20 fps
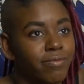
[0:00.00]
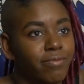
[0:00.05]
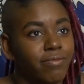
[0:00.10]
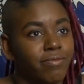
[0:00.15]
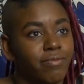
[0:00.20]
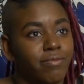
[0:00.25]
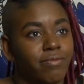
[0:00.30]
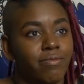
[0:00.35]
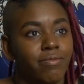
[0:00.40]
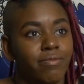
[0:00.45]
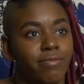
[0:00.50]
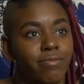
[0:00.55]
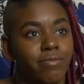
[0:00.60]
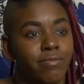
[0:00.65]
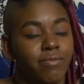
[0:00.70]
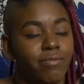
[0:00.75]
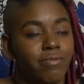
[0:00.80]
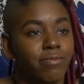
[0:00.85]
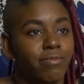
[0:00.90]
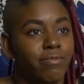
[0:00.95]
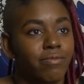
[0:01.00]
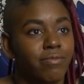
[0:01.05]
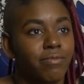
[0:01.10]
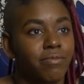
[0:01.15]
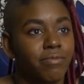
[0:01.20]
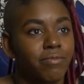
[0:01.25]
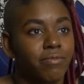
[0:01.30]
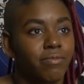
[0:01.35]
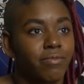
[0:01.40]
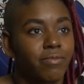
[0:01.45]

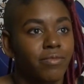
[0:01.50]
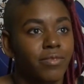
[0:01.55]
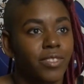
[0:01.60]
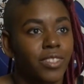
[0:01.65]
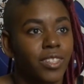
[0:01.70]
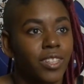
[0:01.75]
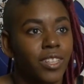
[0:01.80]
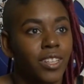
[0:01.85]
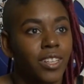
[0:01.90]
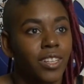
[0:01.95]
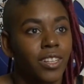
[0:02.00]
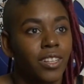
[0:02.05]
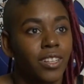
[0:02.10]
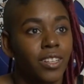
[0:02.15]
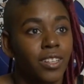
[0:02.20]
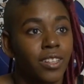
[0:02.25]
No words are spoken by the person on screen.